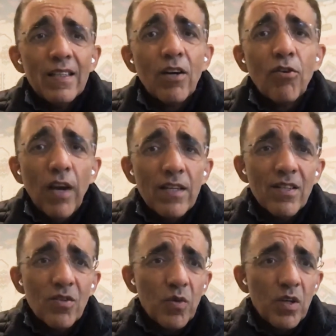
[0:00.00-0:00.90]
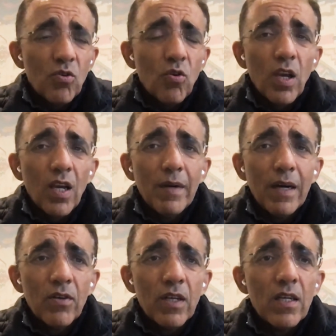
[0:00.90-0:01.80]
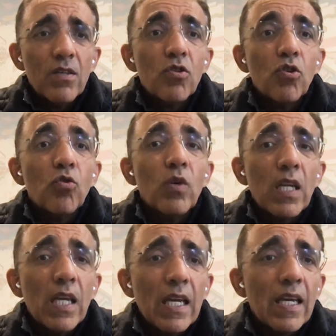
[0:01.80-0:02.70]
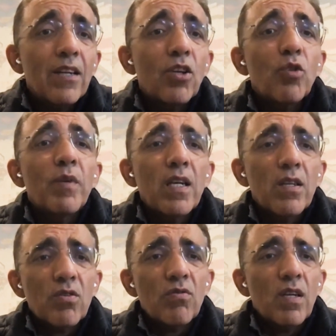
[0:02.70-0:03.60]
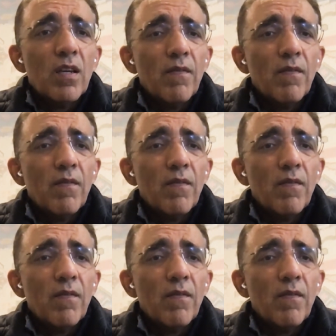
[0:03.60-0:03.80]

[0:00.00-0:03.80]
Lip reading: The crisis we are talking about is unique in human history,